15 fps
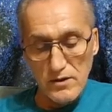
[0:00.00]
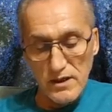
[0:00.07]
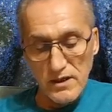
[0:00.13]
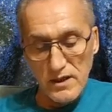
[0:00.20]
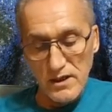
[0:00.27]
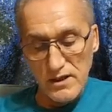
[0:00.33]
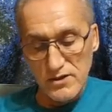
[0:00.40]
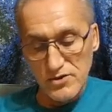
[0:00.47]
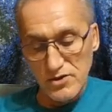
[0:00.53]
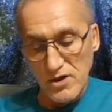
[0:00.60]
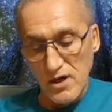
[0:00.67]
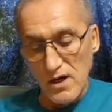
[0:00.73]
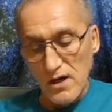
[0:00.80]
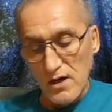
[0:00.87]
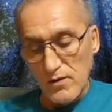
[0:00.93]
to
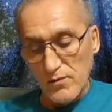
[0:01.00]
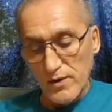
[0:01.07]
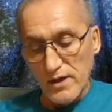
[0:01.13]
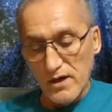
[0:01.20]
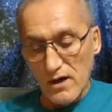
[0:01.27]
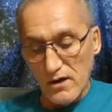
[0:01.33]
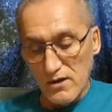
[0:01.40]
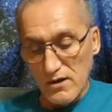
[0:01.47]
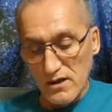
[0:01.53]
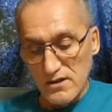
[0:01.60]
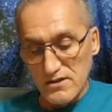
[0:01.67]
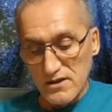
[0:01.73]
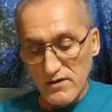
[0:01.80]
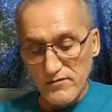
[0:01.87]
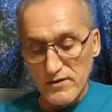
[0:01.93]
disrupt her
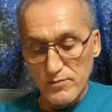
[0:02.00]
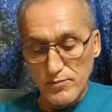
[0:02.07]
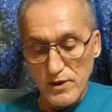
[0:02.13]
ideals